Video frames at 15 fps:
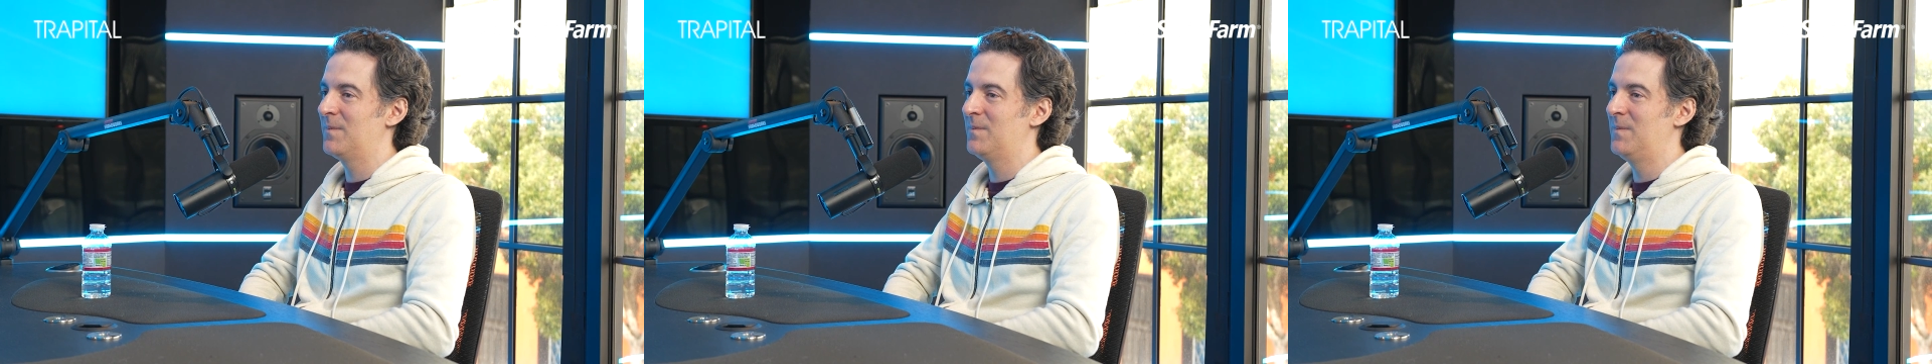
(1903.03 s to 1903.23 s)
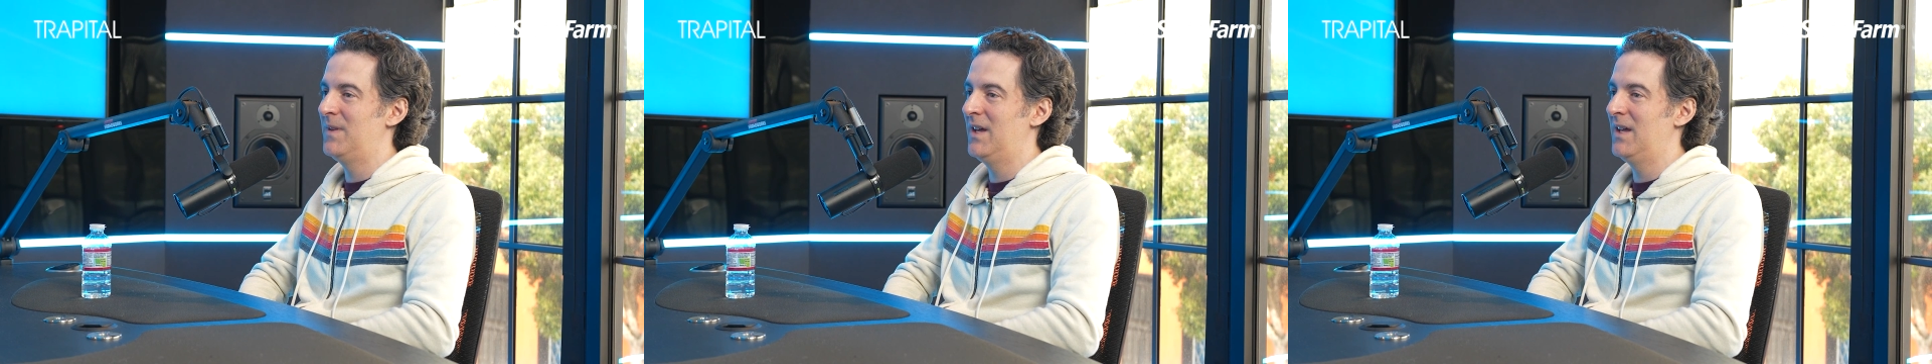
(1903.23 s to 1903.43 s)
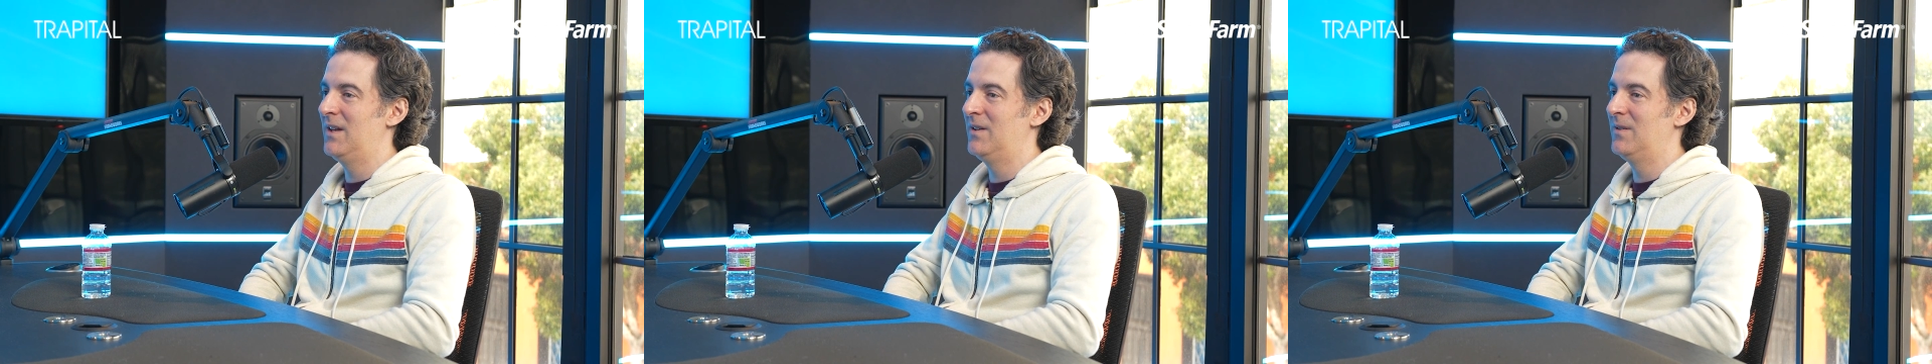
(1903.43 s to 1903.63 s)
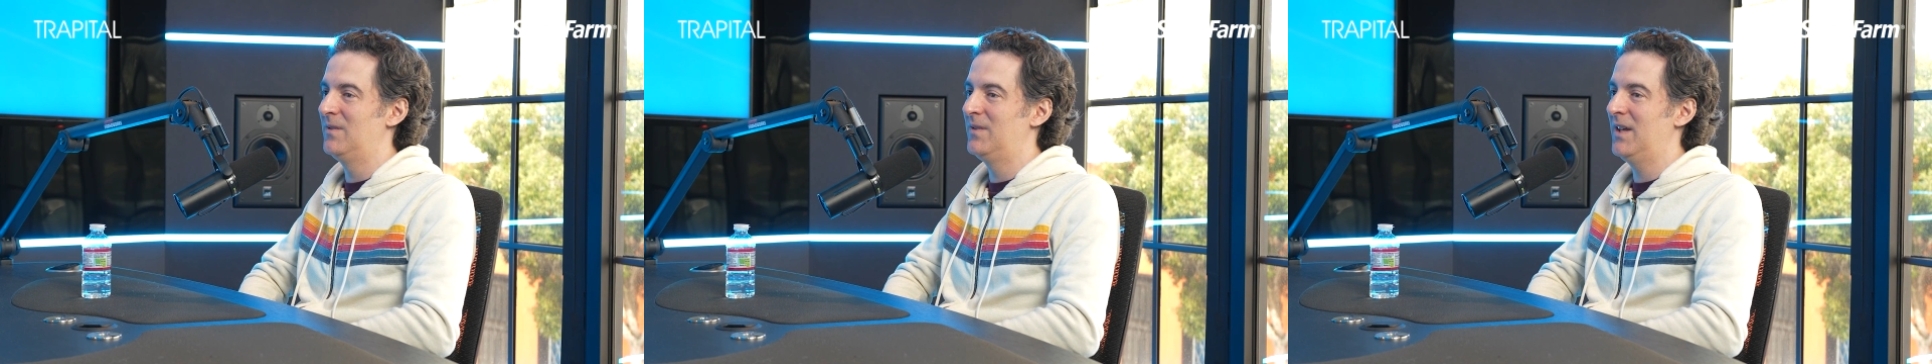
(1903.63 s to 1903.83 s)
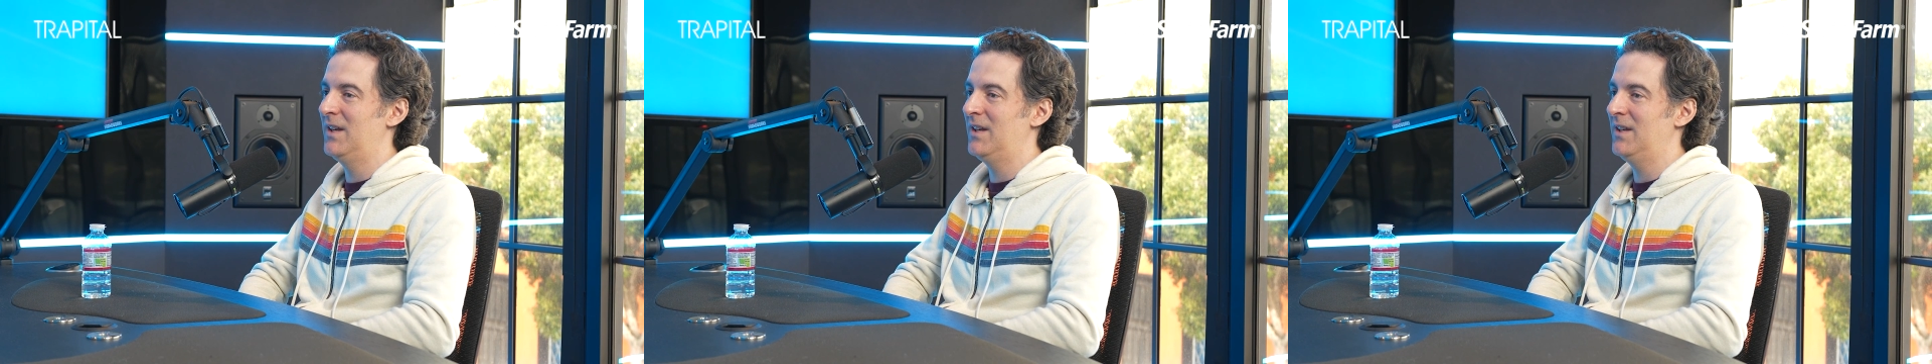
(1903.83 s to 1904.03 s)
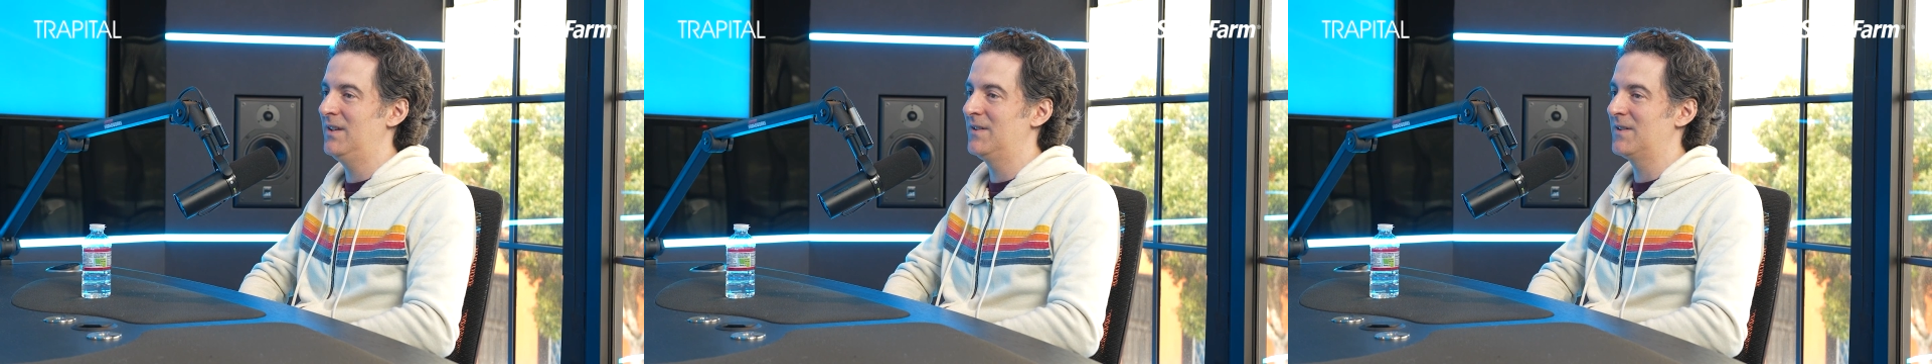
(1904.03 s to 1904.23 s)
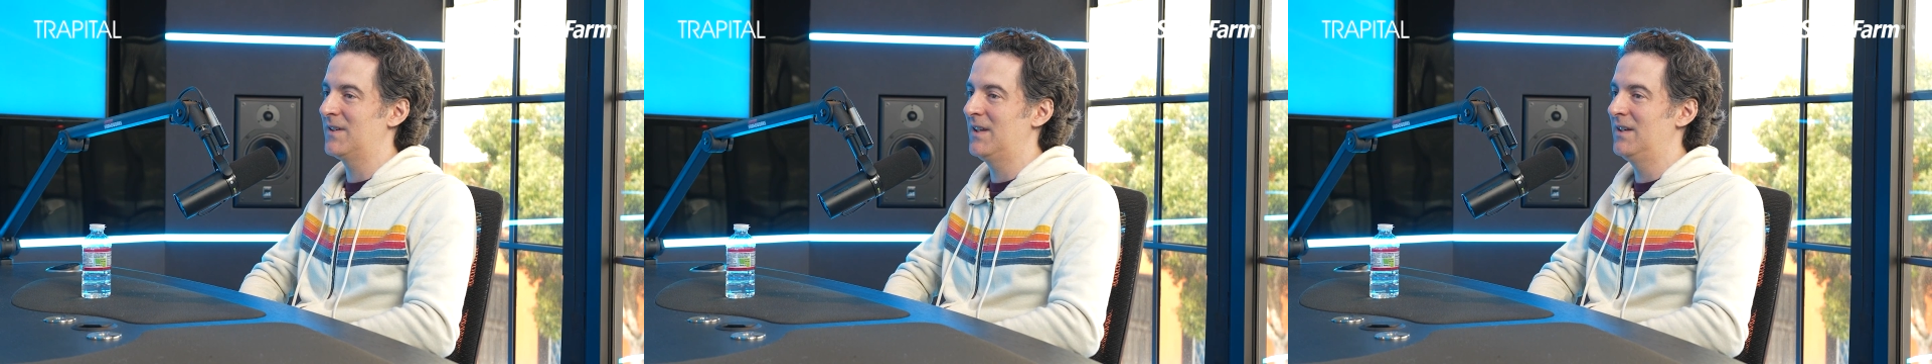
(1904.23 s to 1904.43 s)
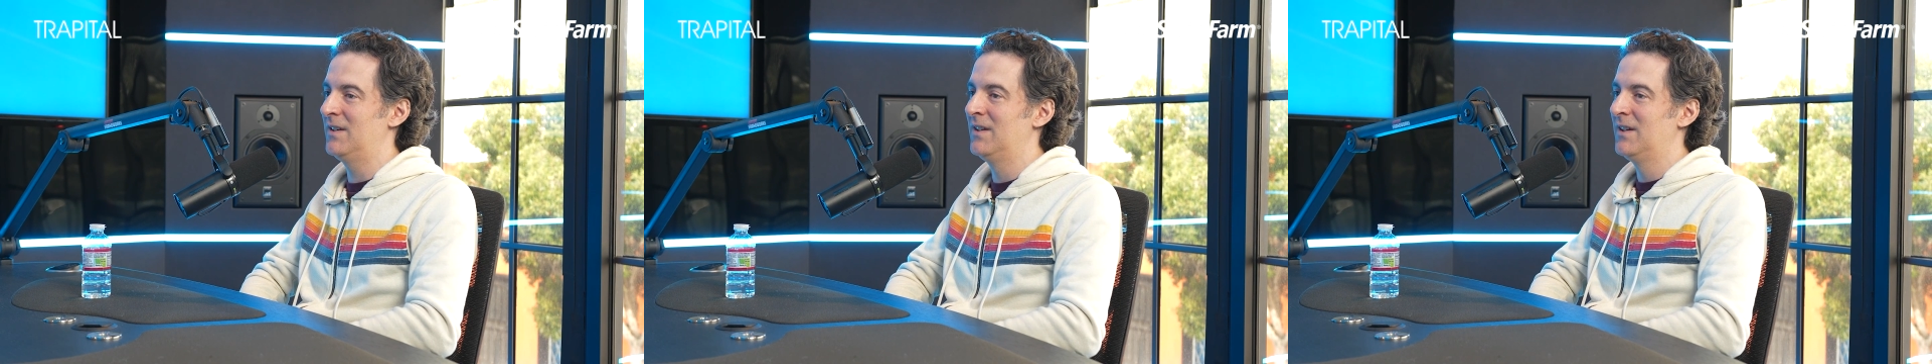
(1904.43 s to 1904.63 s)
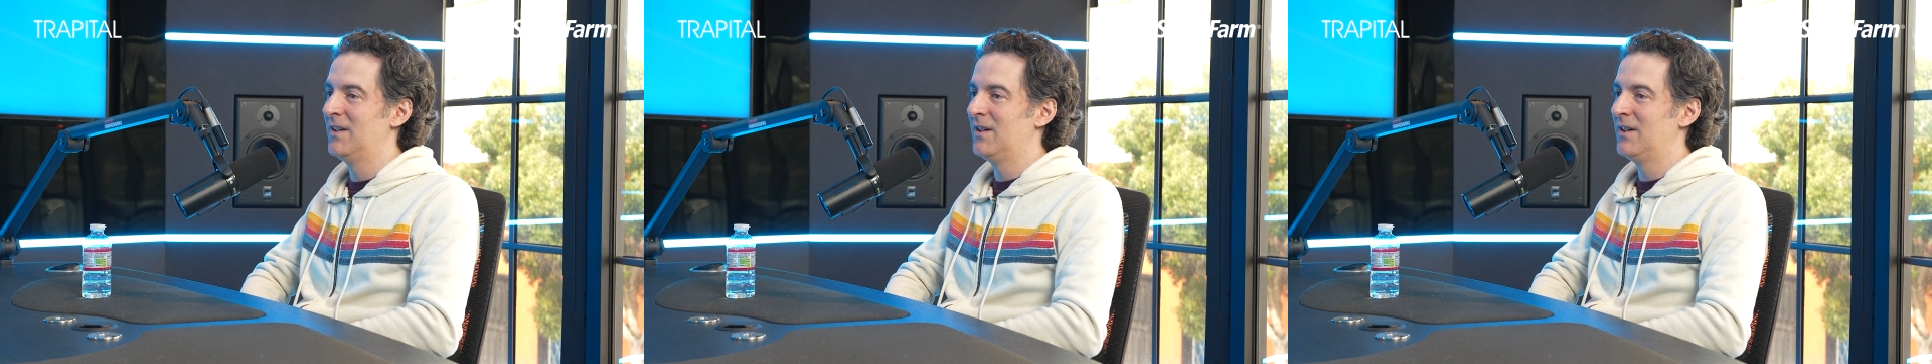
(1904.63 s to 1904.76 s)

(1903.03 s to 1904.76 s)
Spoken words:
than his. And